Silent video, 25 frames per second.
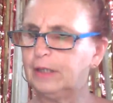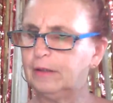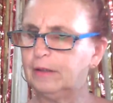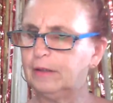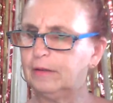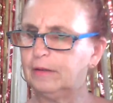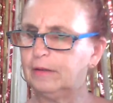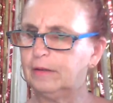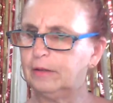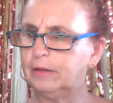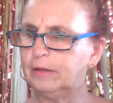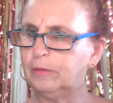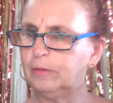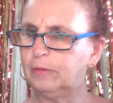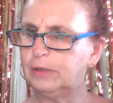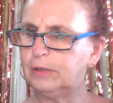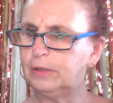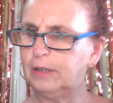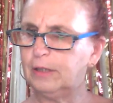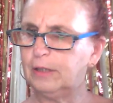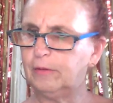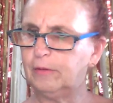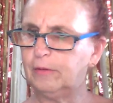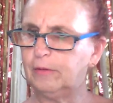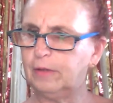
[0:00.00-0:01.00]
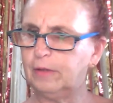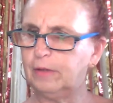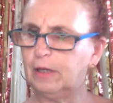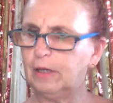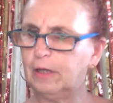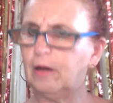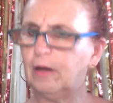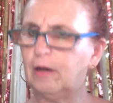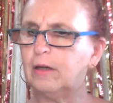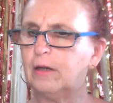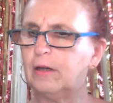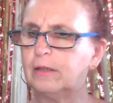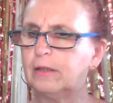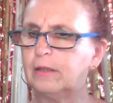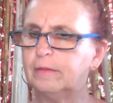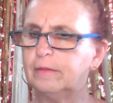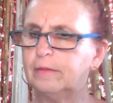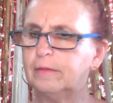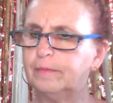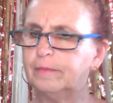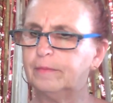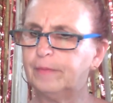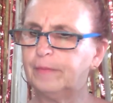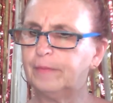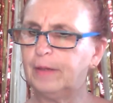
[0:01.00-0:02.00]
So was I on? Ah,
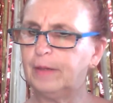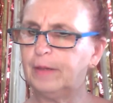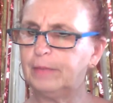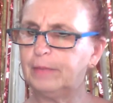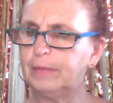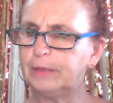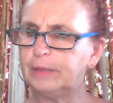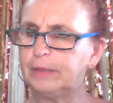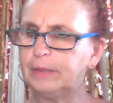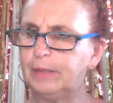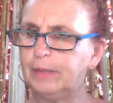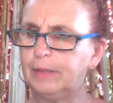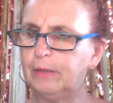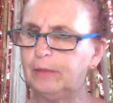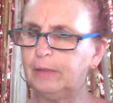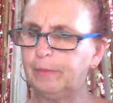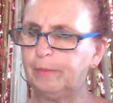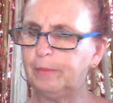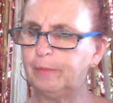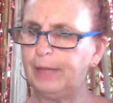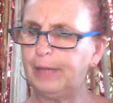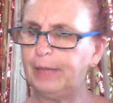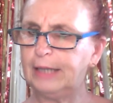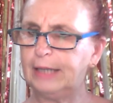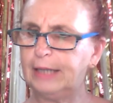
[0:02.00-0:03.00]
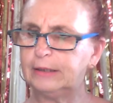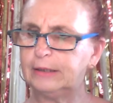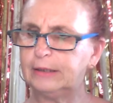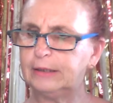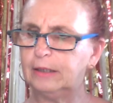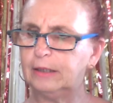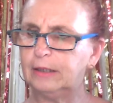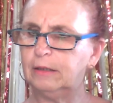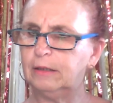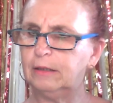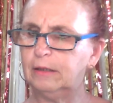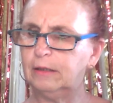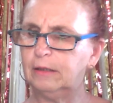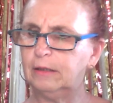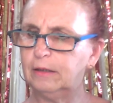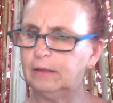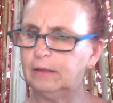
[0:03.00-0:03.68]
I must have been on pattern.